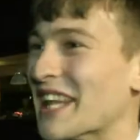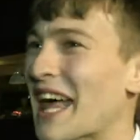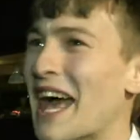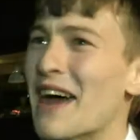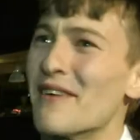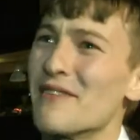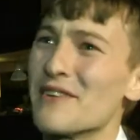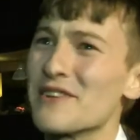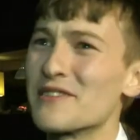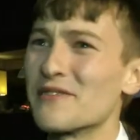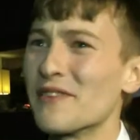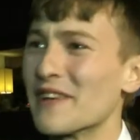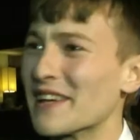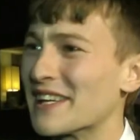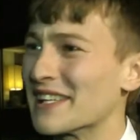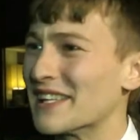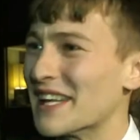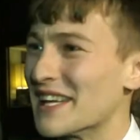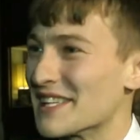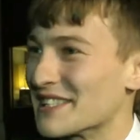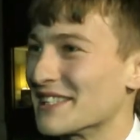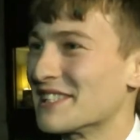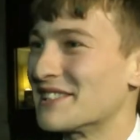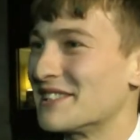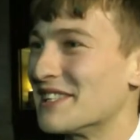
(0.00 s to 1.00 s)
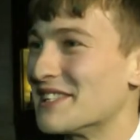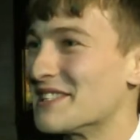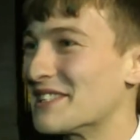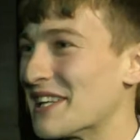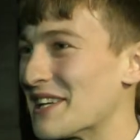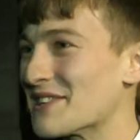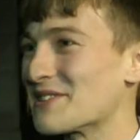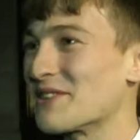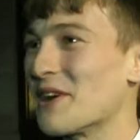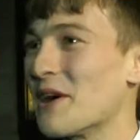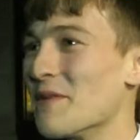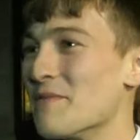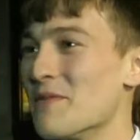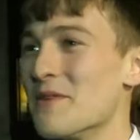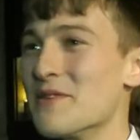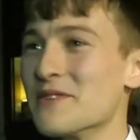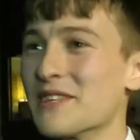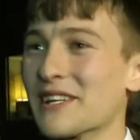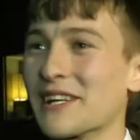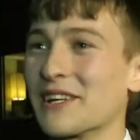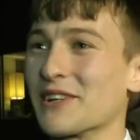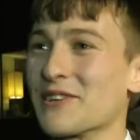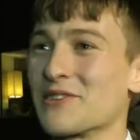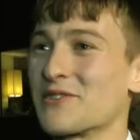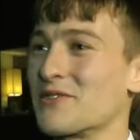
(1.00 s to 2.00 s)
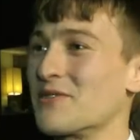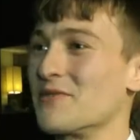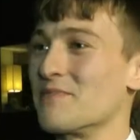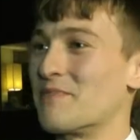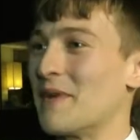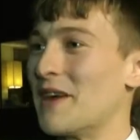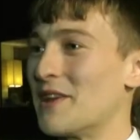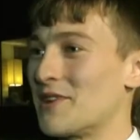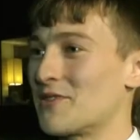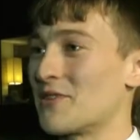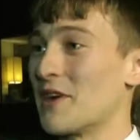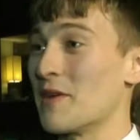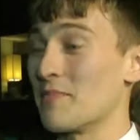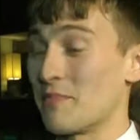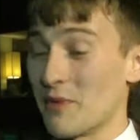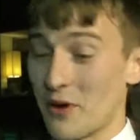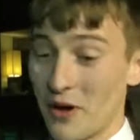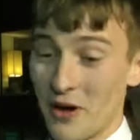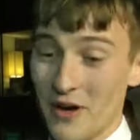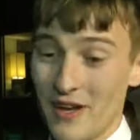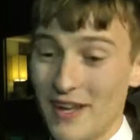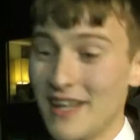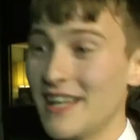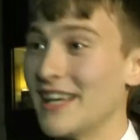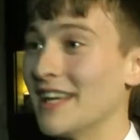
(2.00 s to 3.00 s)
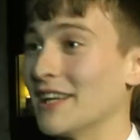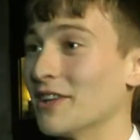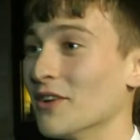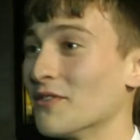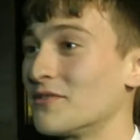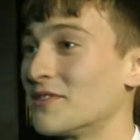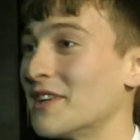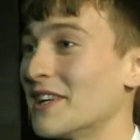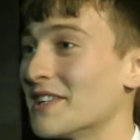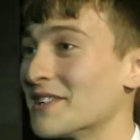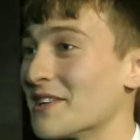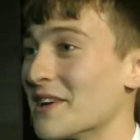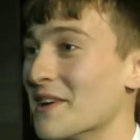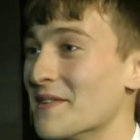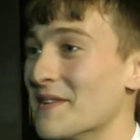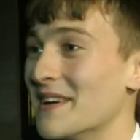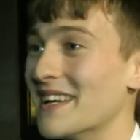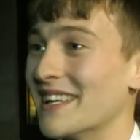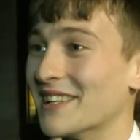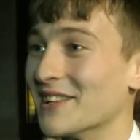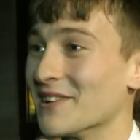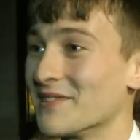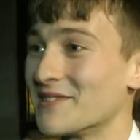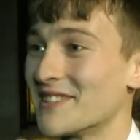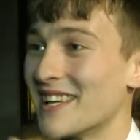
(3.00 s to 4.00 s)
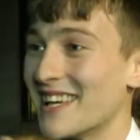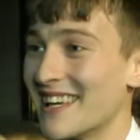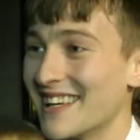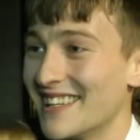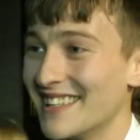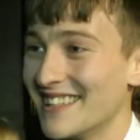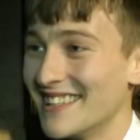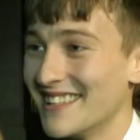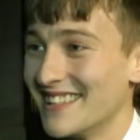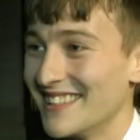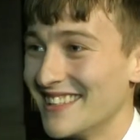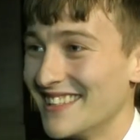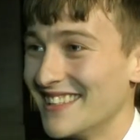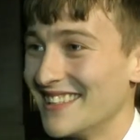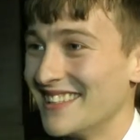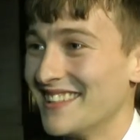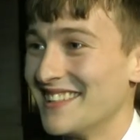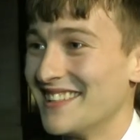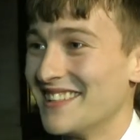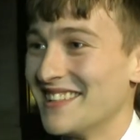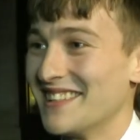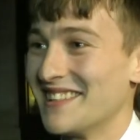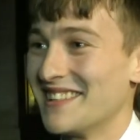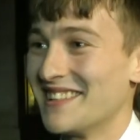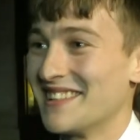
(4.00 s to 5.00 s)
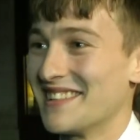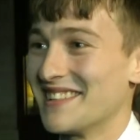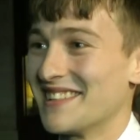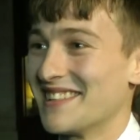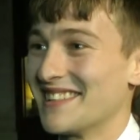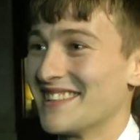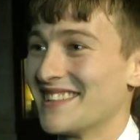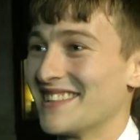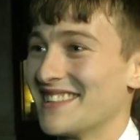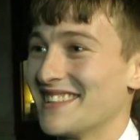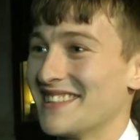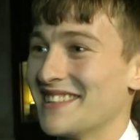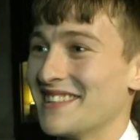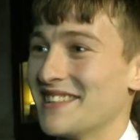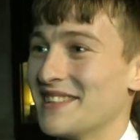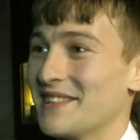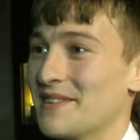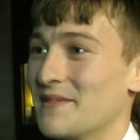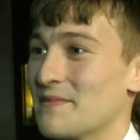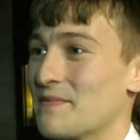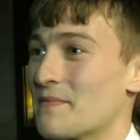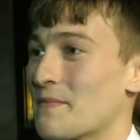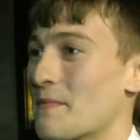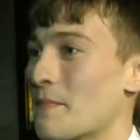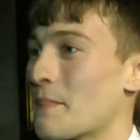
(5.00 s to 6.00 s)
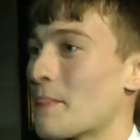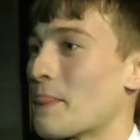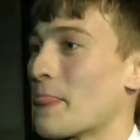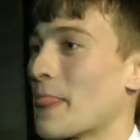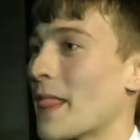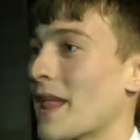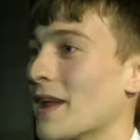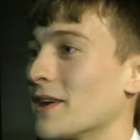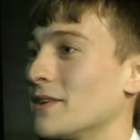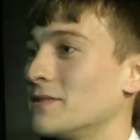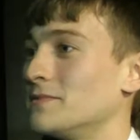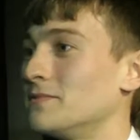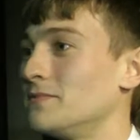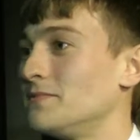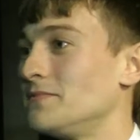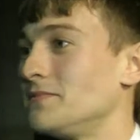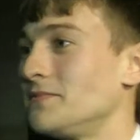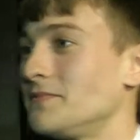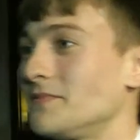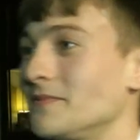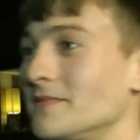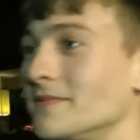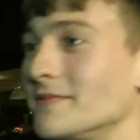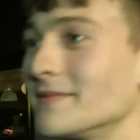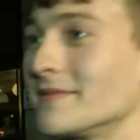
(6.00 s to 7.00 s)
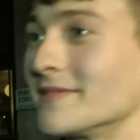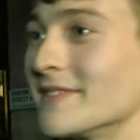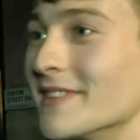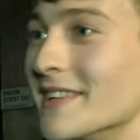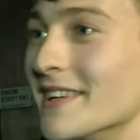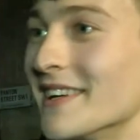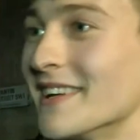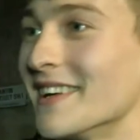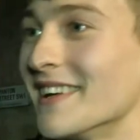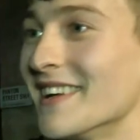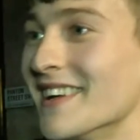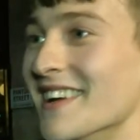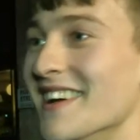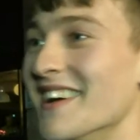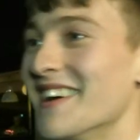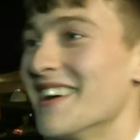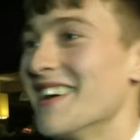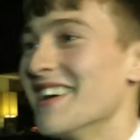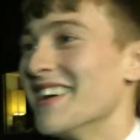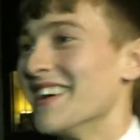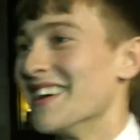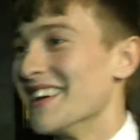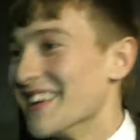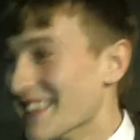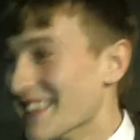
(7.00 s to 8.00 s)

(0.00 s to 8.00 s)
hilarious thinking that he's listening to that sort of music. I just couldn't picture it, but he loves it. Do you know what I mean? He loves it. And I mean, you have got an interesting hairstyle going on. This is